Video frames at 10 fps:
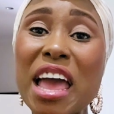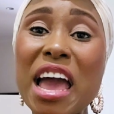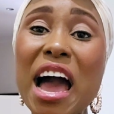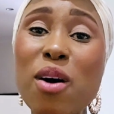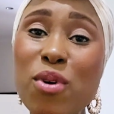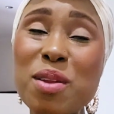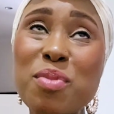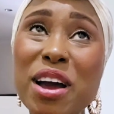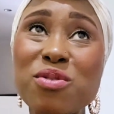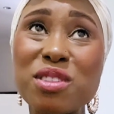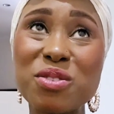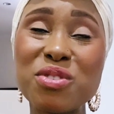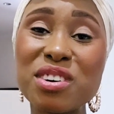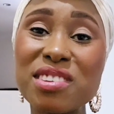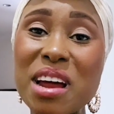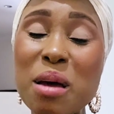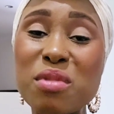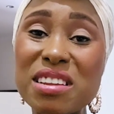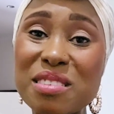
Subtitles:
I went back for the first time in